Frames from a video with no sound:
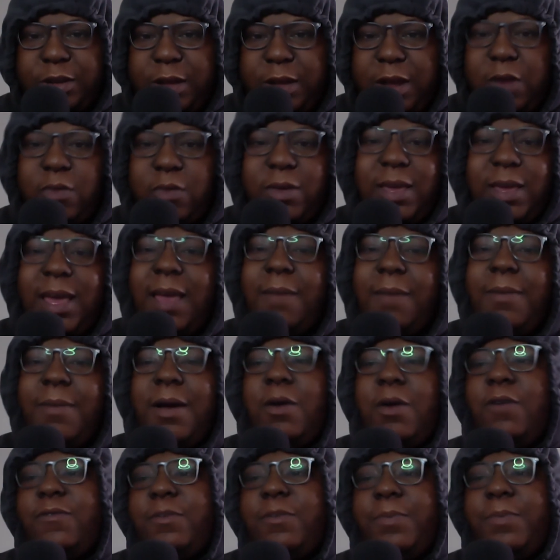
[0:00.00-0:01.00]
I don't care about
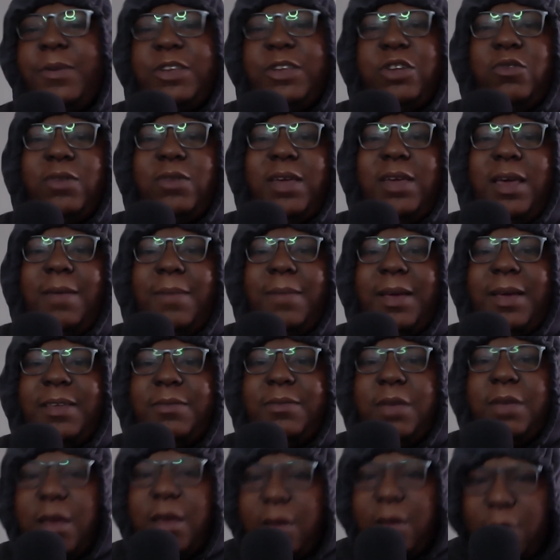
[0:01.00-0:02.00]
off the pitch. I don't care about his.
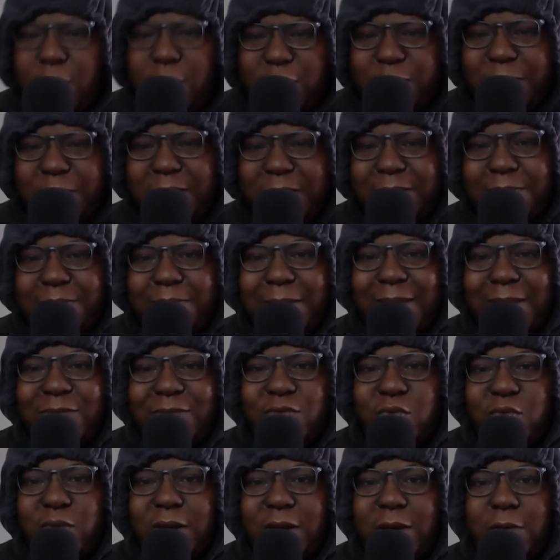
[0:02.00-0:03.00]
What do you mean
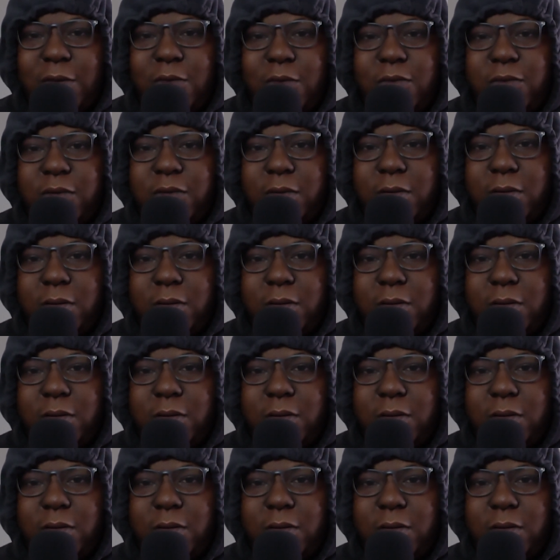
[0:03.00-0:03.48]
mental health?